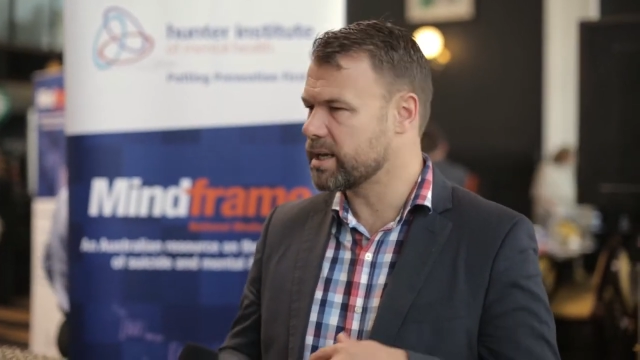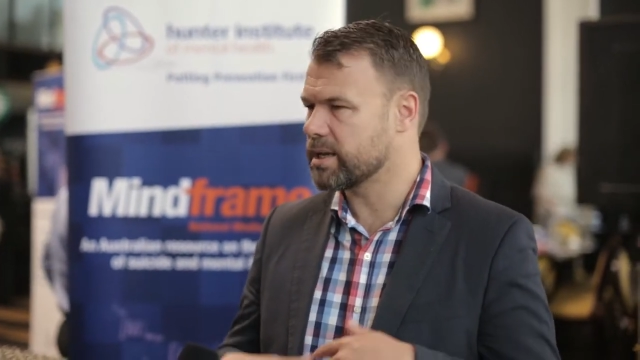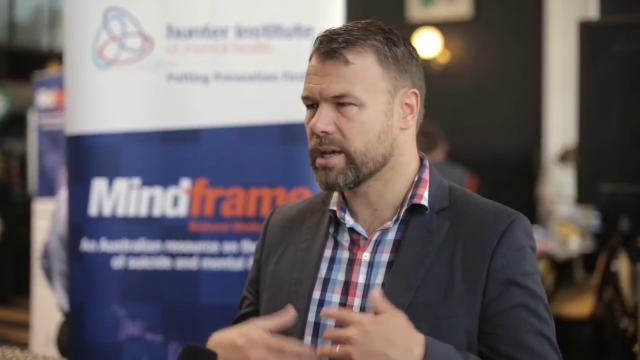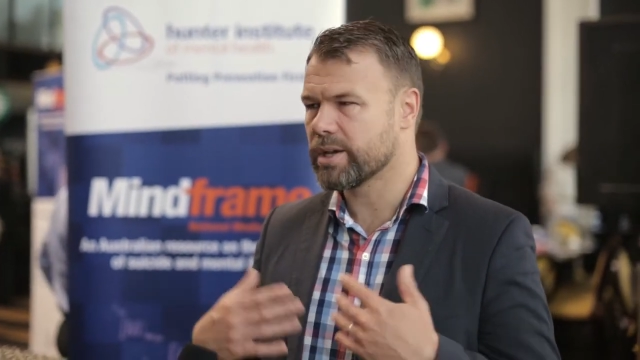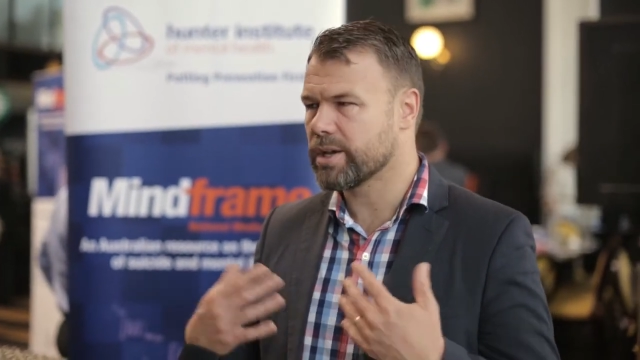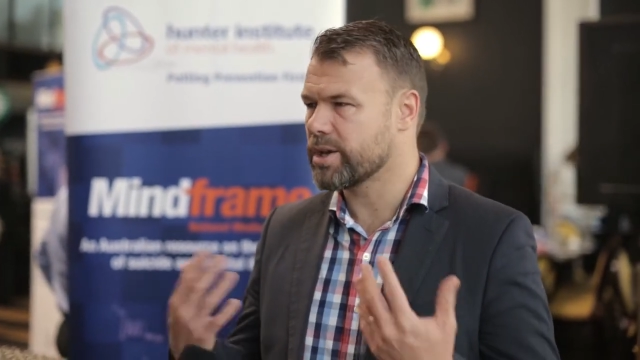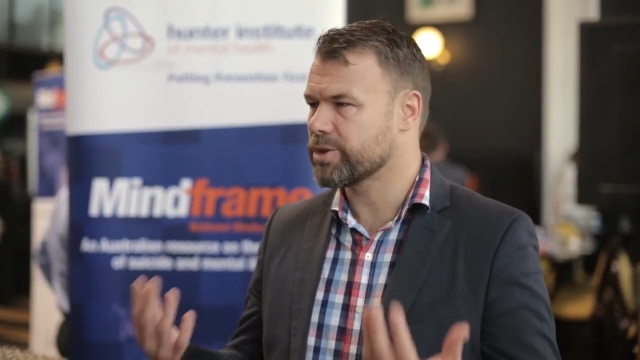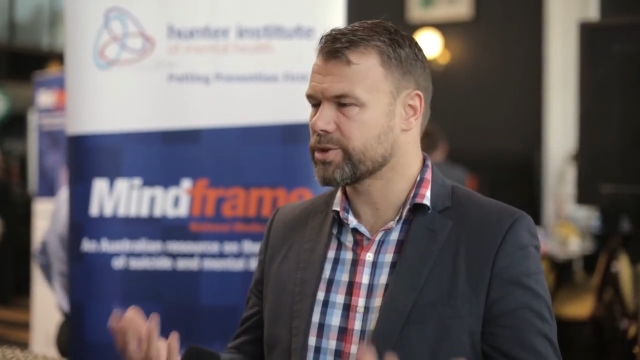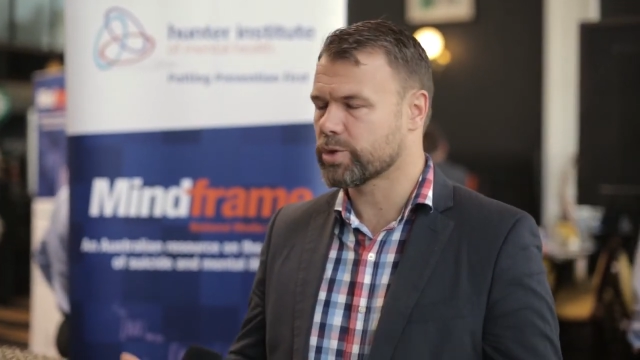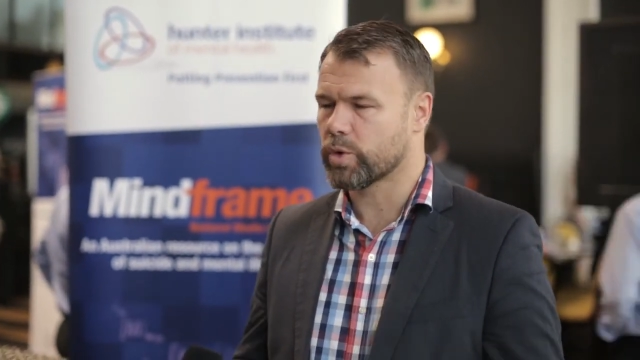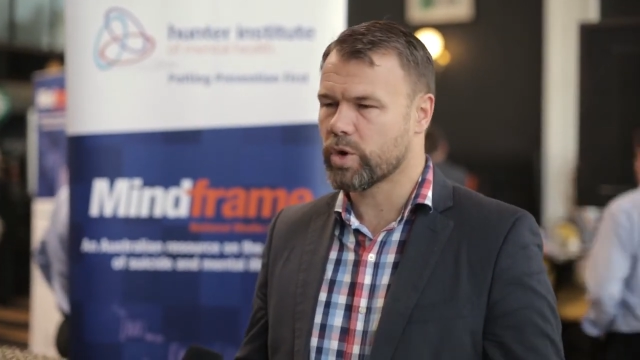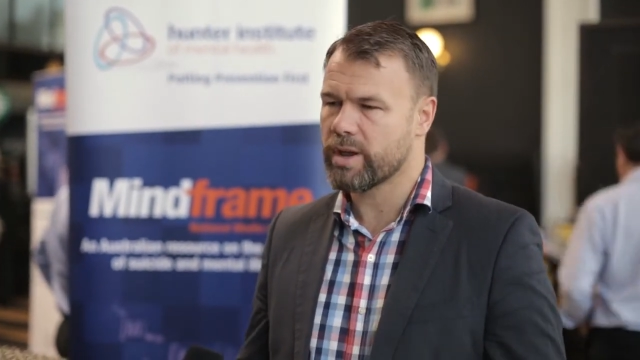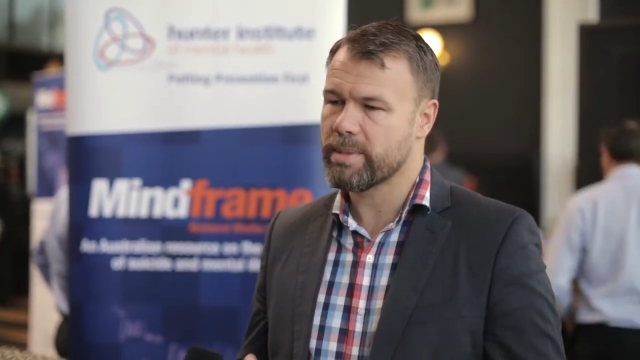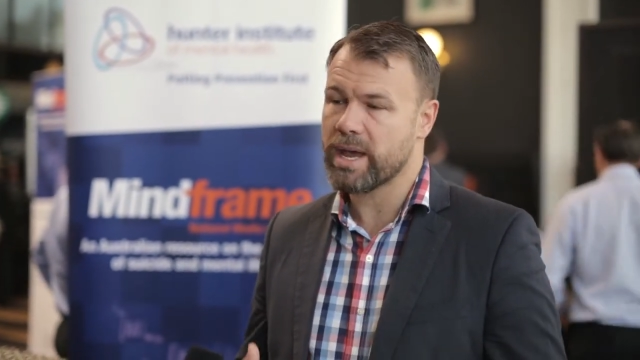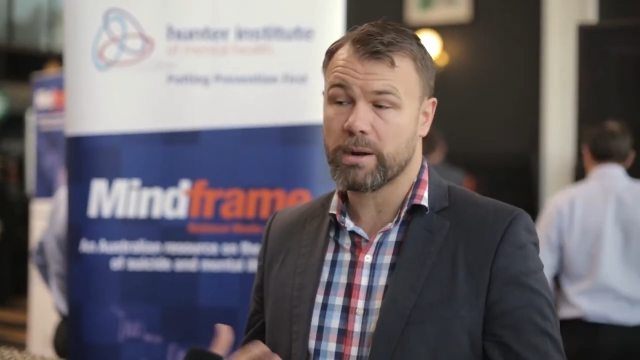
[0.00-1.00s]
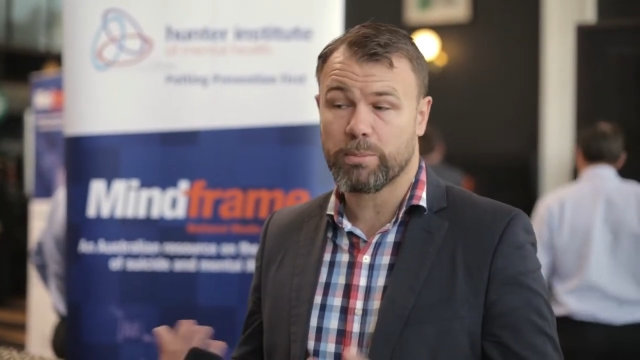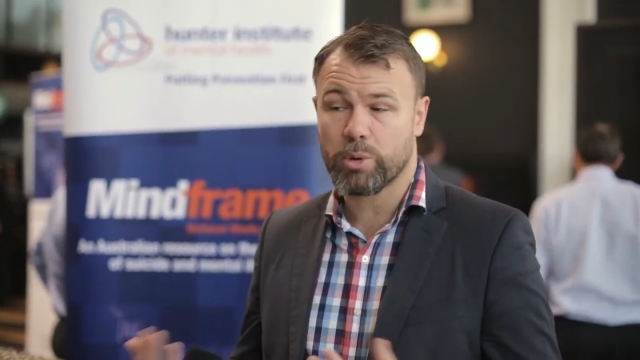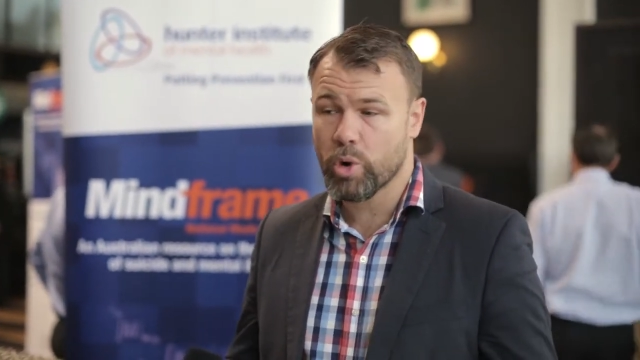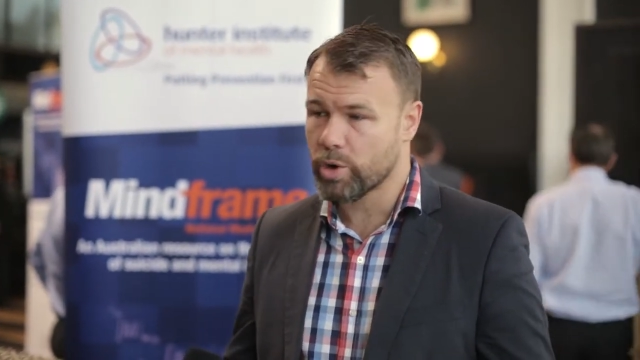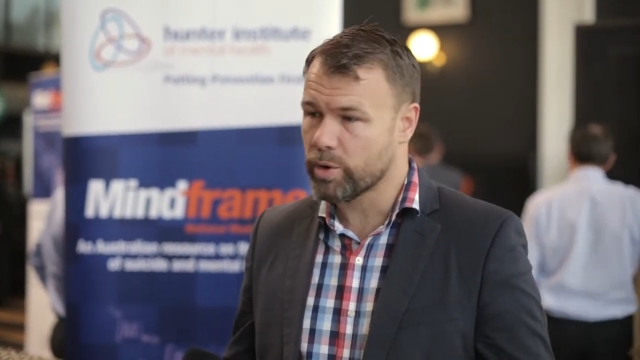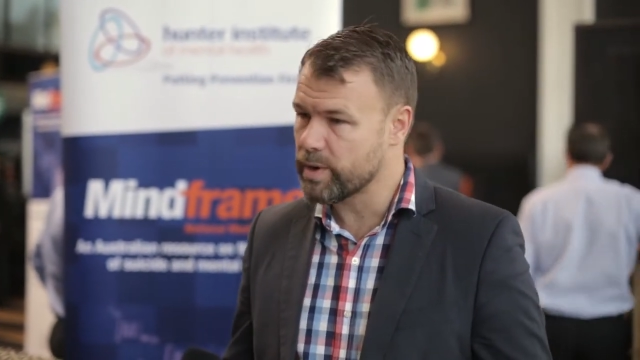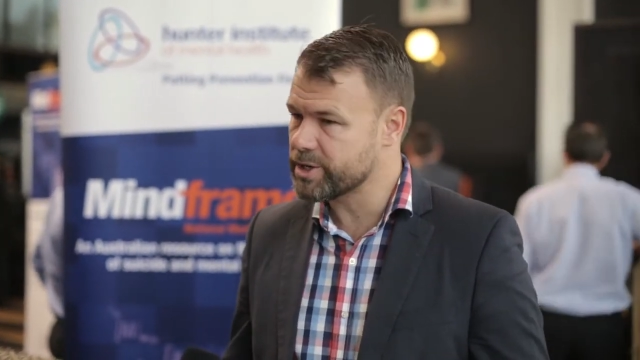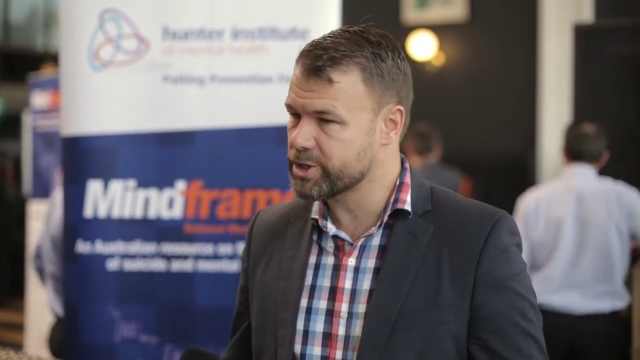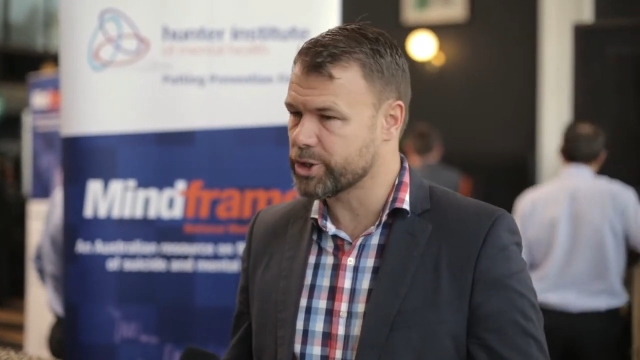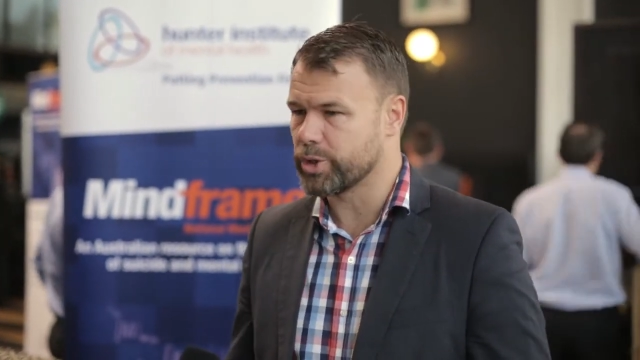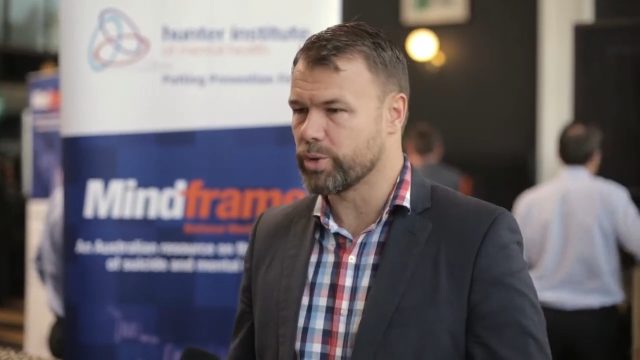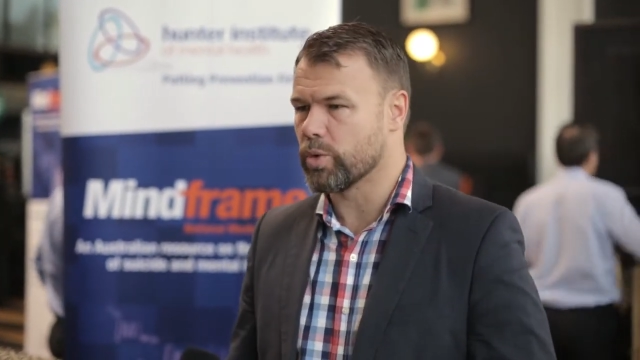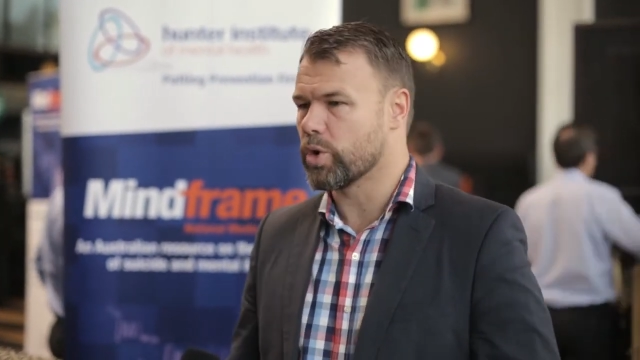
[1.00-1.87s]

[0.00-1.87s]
a story about a broader issue,